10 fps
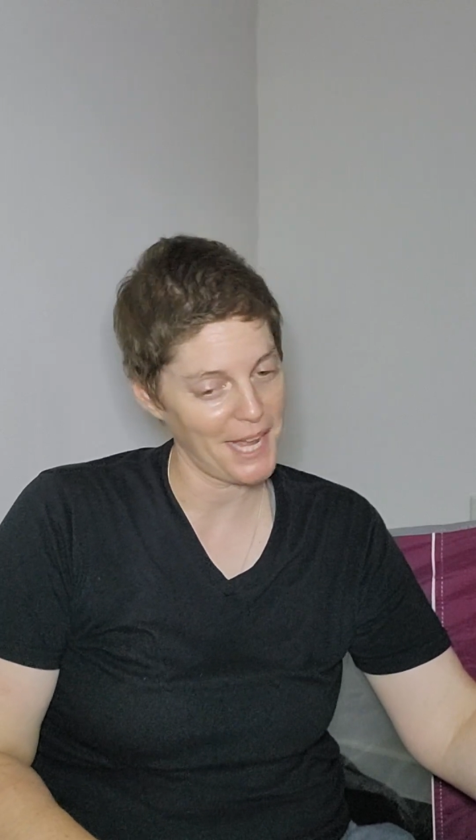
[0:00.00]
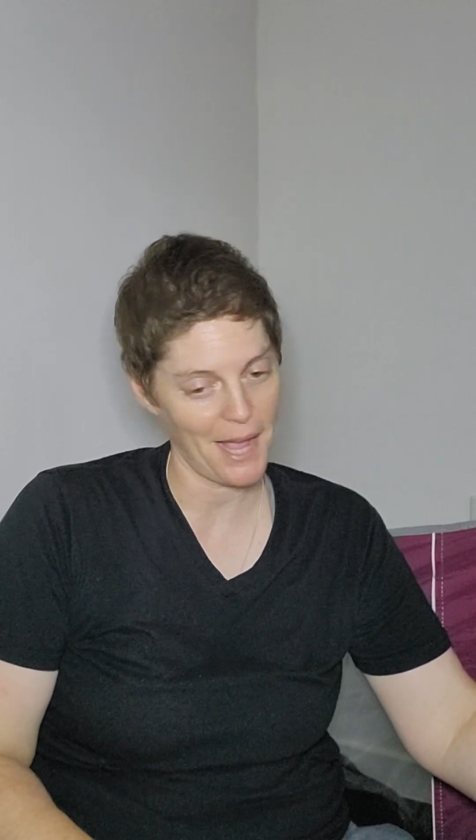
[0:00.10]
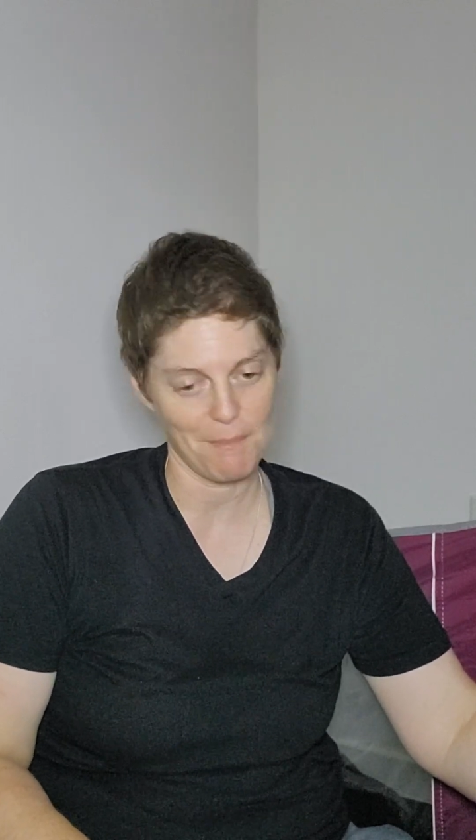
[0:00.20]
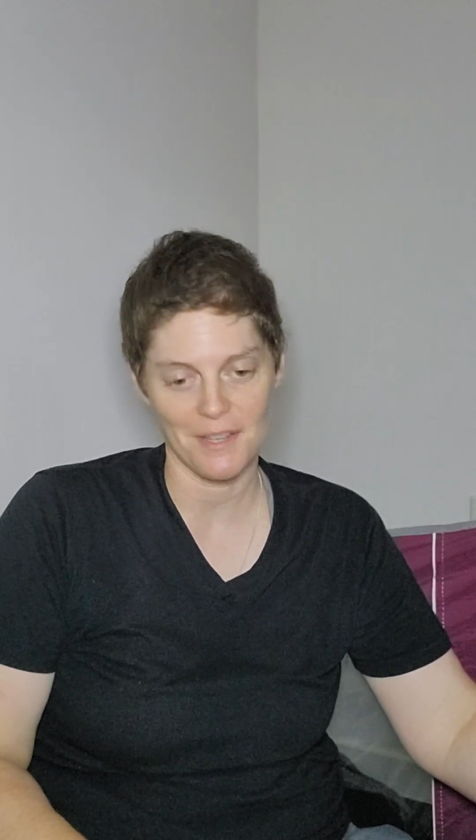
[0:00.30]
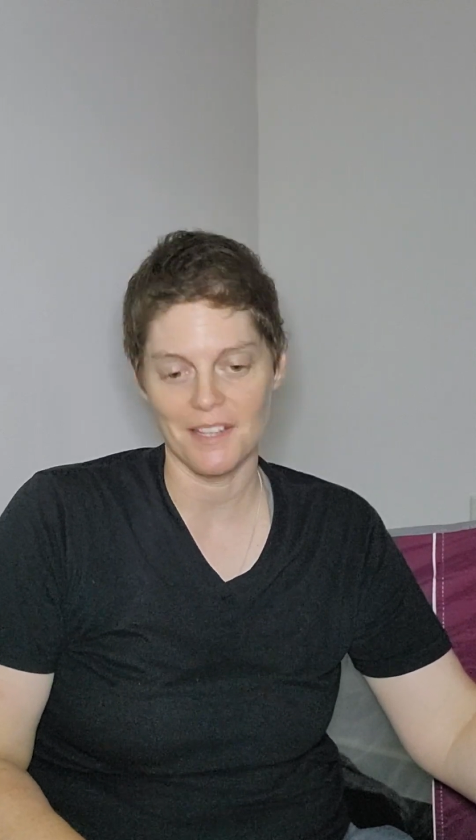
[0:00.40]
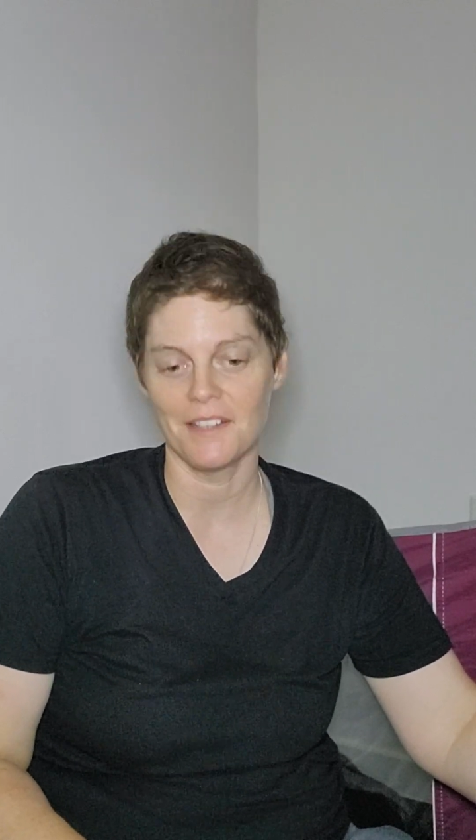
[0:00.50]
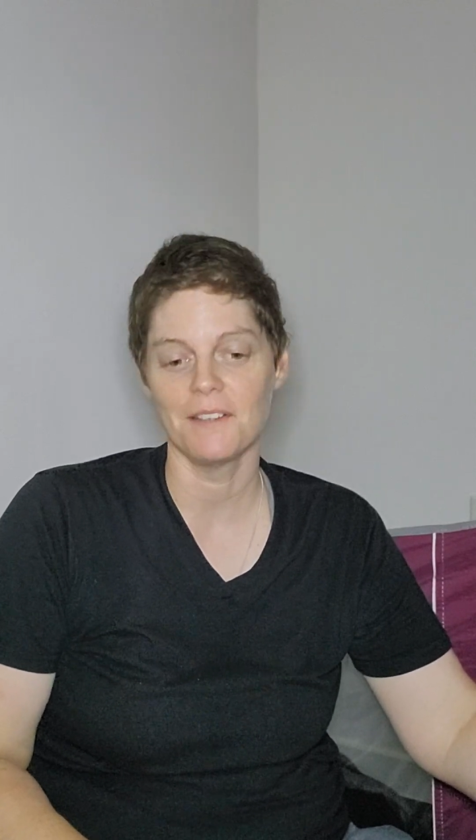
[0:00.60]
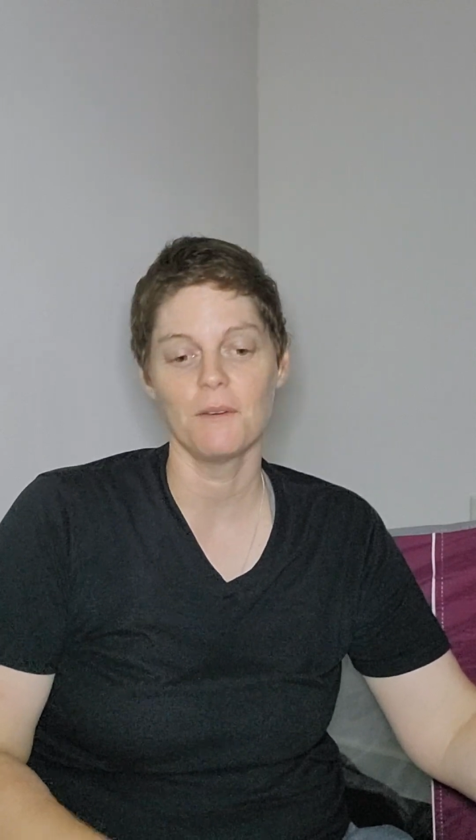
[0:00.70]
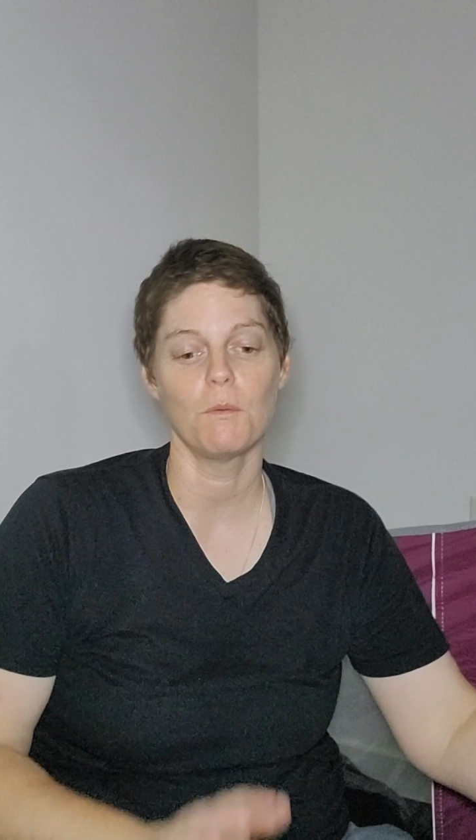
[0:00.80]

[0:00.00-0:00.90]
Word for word: happy